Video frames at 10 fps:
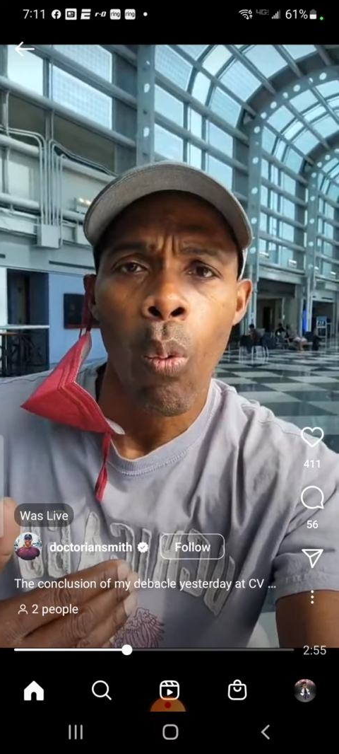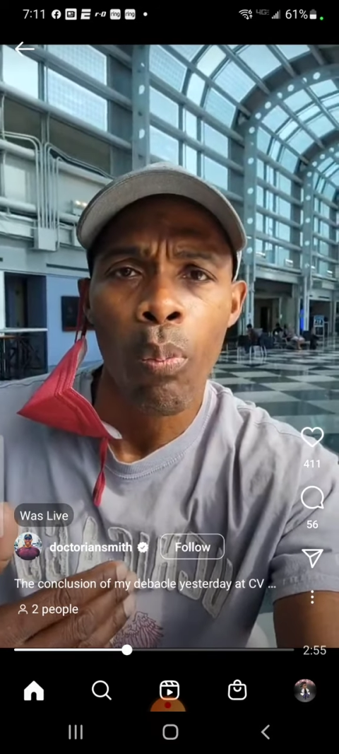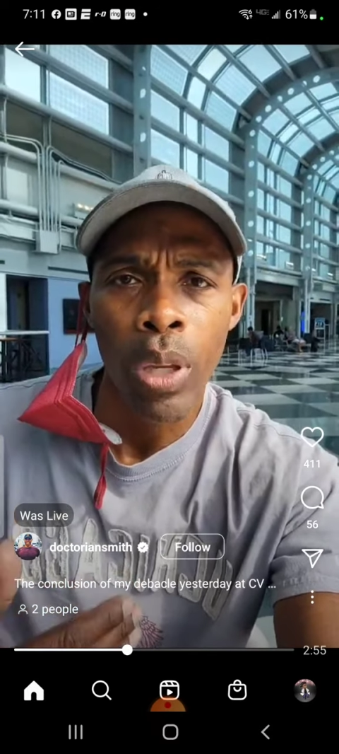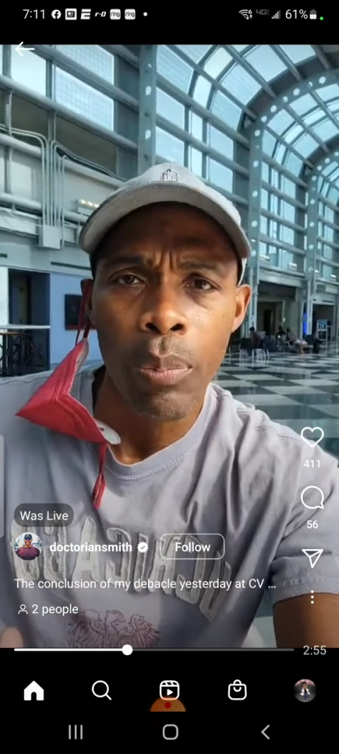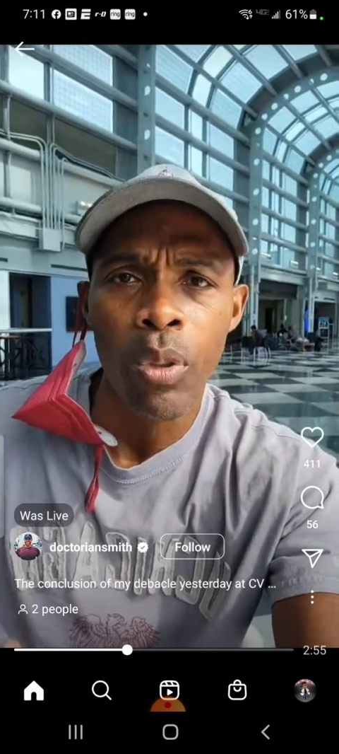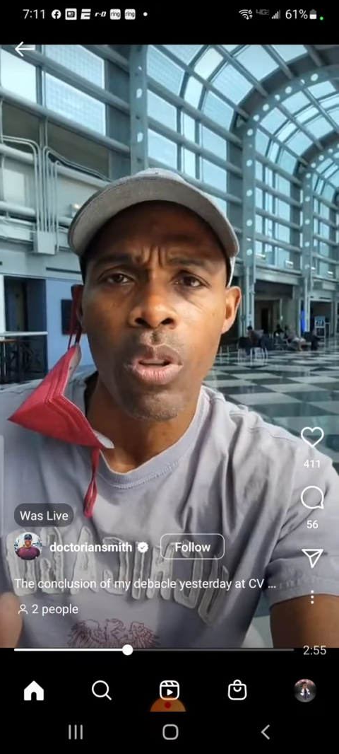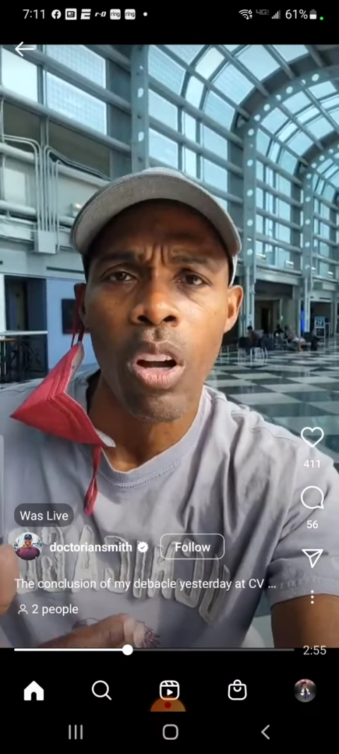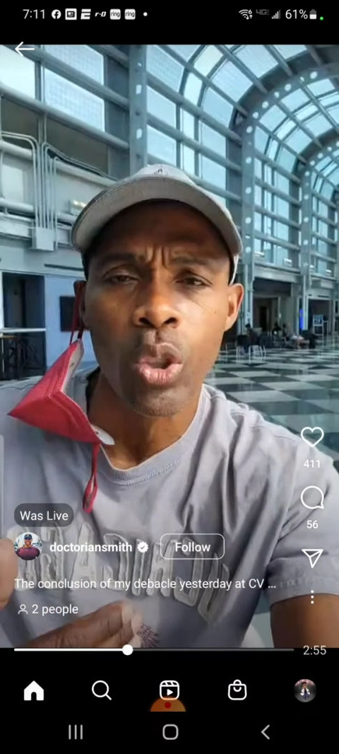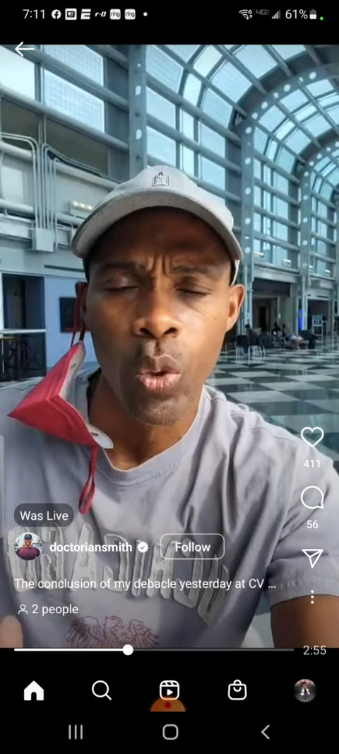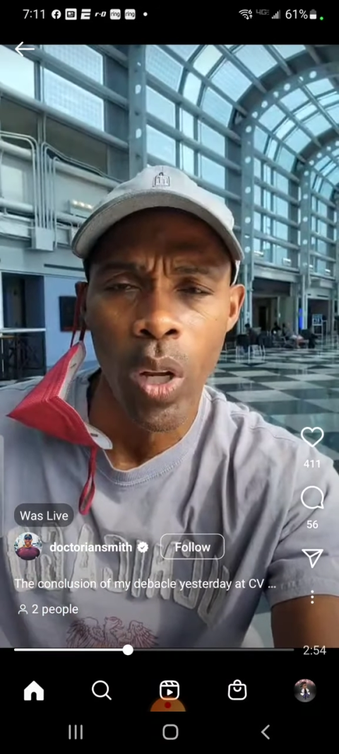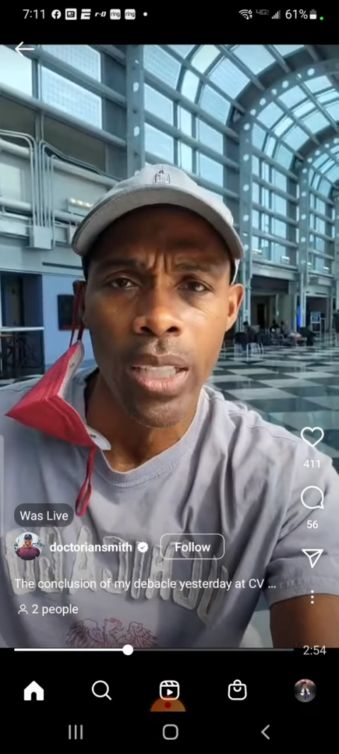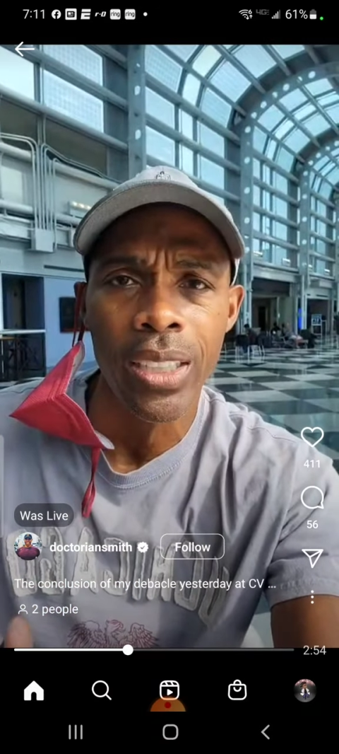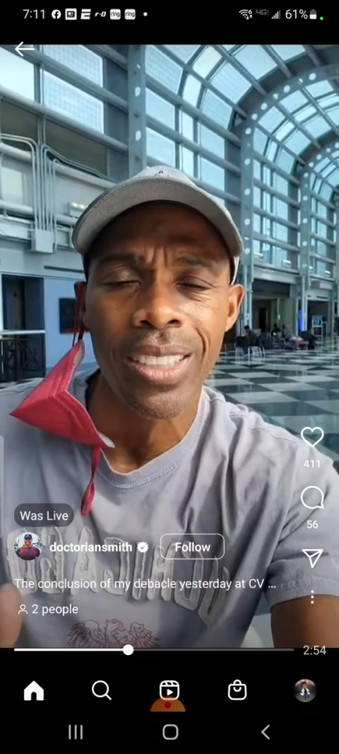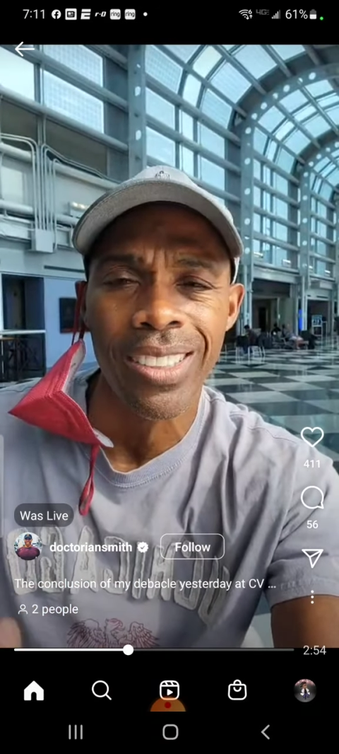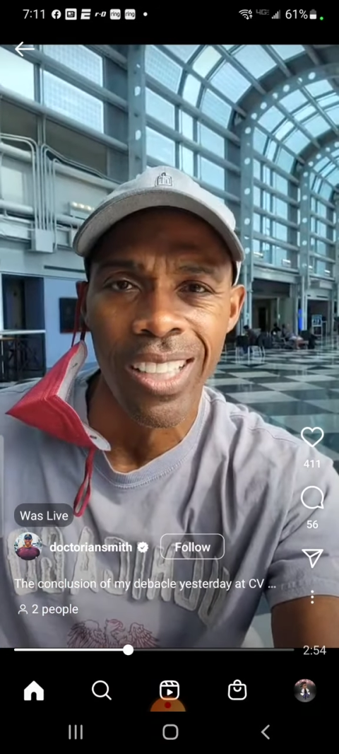people are trying to
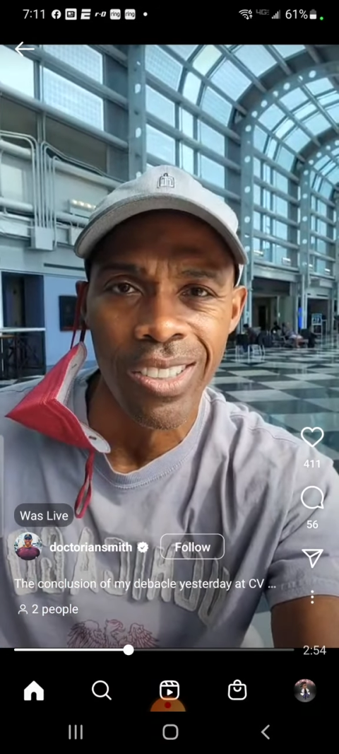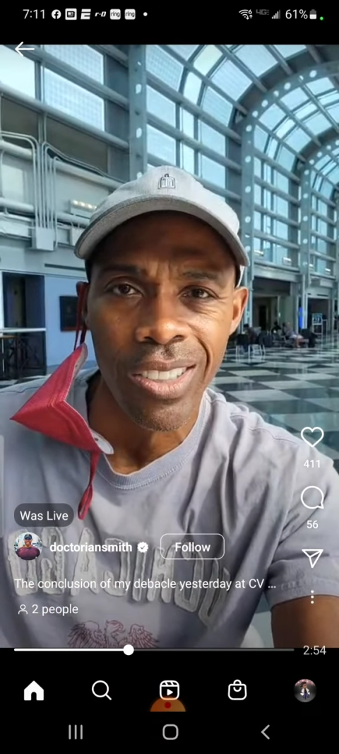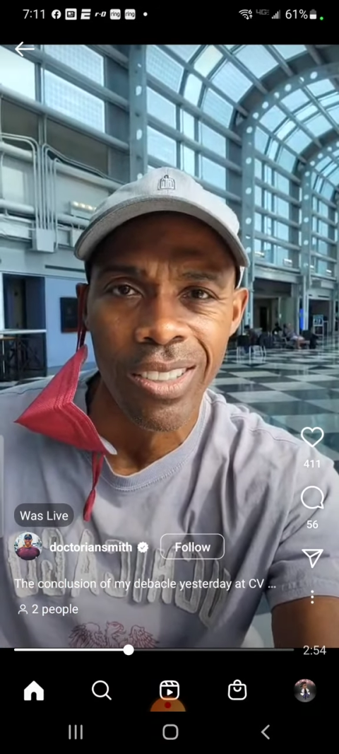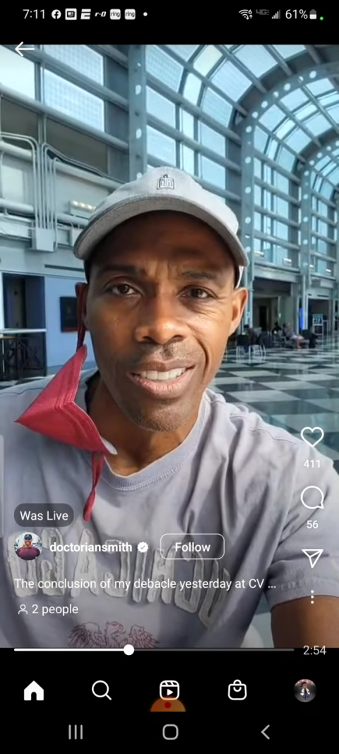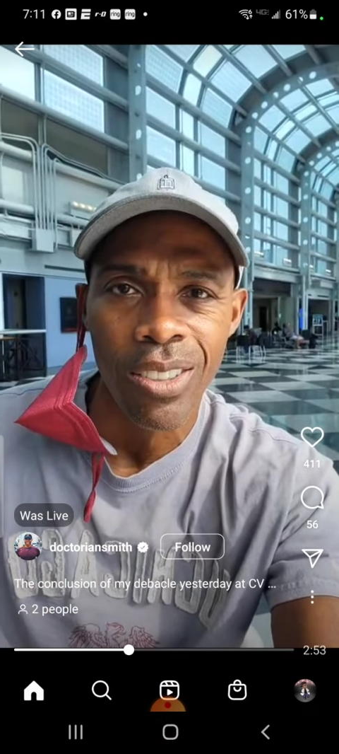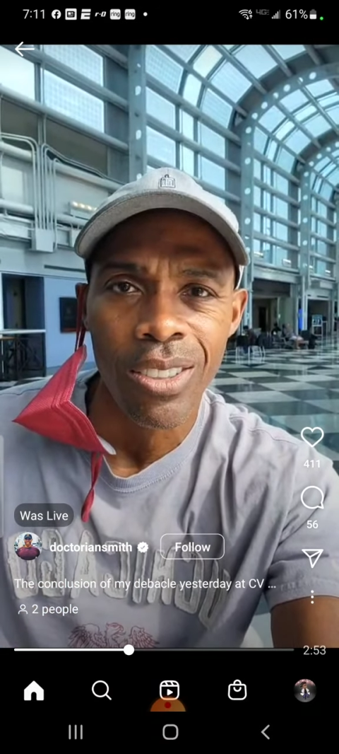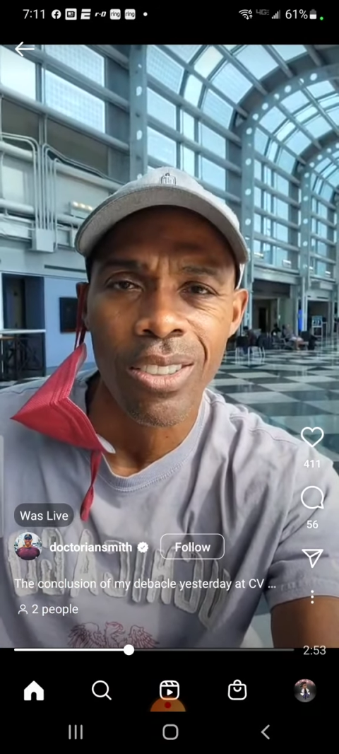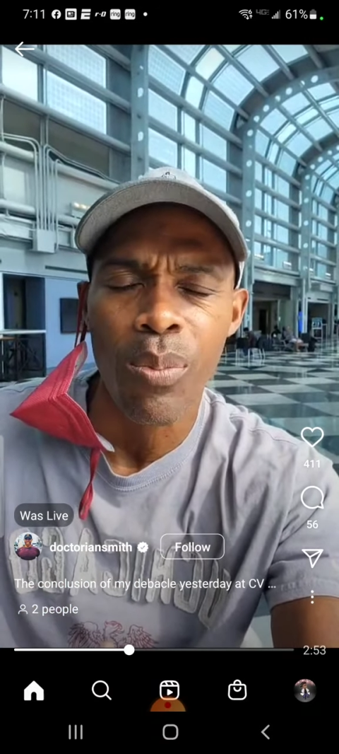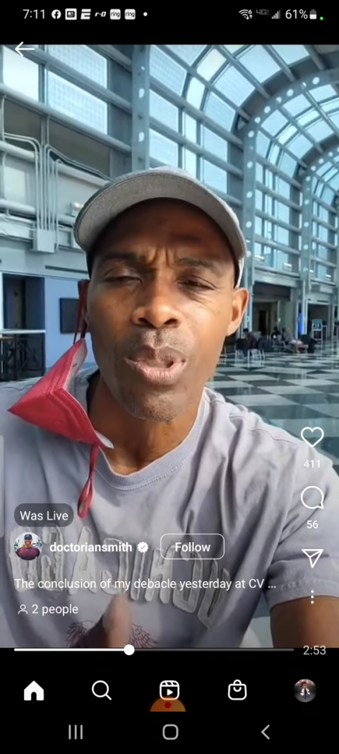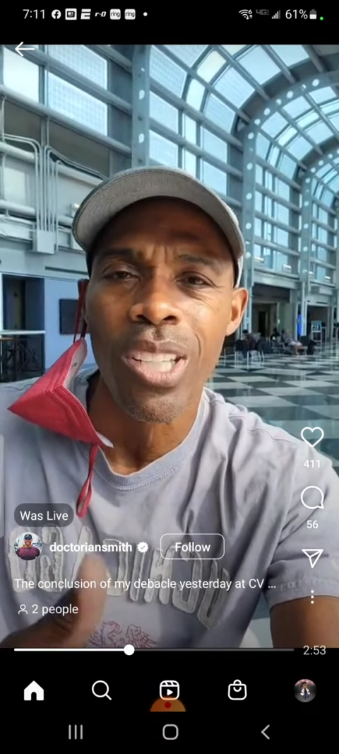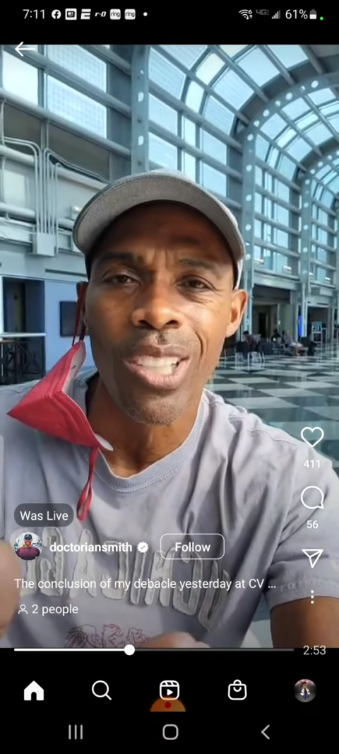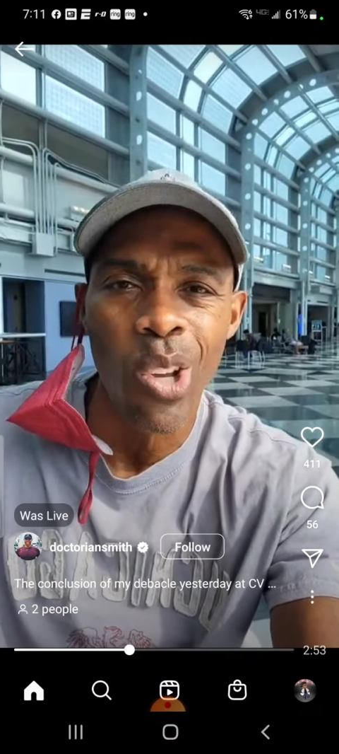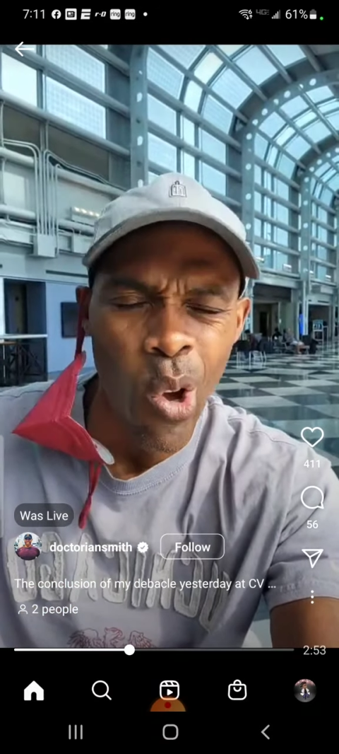get tested to protect